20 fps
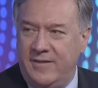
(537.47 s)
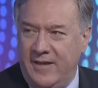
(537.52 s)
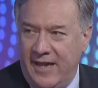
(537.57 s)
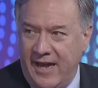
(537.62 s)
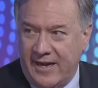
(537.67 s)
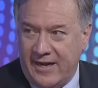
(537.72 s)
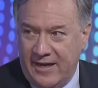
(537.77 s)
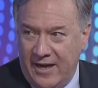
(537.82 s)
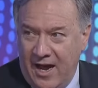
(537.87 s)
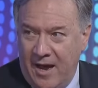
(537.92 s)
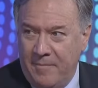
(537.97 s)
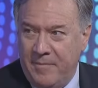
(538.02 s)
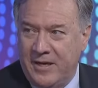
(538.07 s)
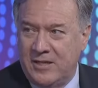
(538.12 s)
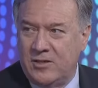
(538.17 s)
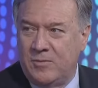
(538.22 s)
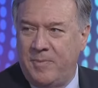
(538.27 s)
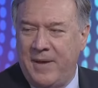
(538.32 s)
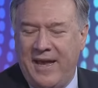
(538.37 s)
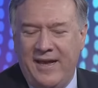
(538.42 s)
in the
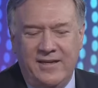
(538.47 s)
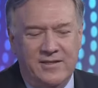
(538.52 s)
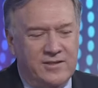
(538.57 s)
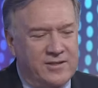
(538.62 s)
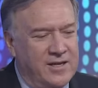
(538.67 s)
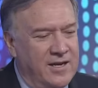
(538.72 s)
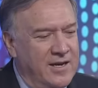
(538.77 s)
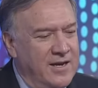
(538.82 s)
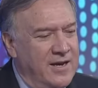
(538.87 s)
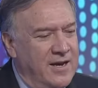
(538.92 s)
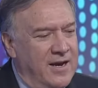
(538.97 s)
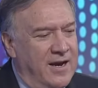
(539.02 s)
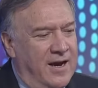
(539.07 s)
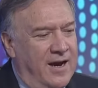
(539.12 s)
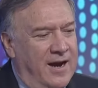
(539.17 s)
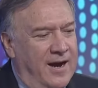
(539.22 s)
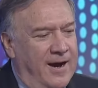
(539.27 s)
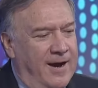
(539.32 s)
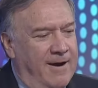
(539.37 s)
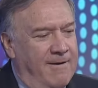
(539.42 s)
economic space,
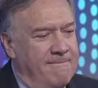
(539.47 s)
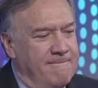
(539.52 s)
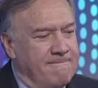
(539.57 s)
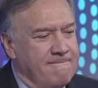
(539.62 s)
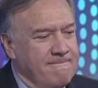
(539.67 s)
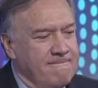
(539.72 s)
uh,